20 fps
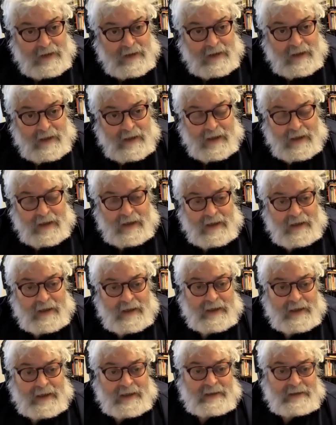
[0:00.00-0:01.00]

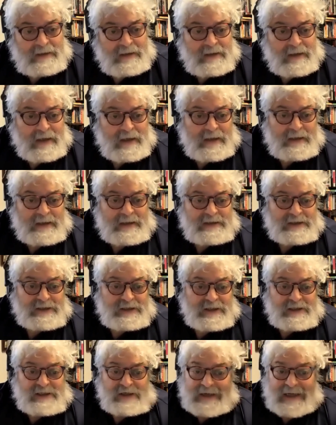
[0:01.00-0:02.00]
And it's
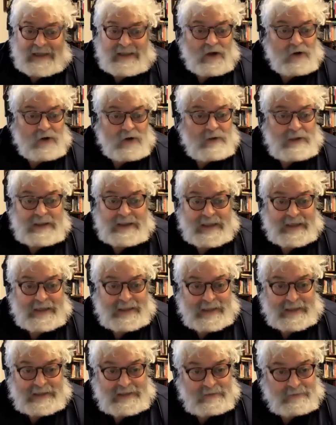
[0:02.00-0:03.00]
just they're not the only thing
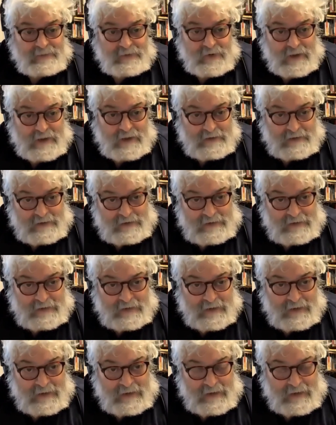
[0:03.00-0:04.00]
that's important.
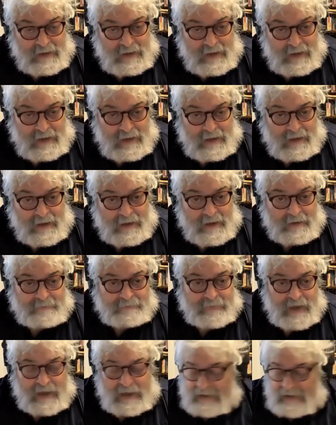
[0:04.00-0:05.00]
And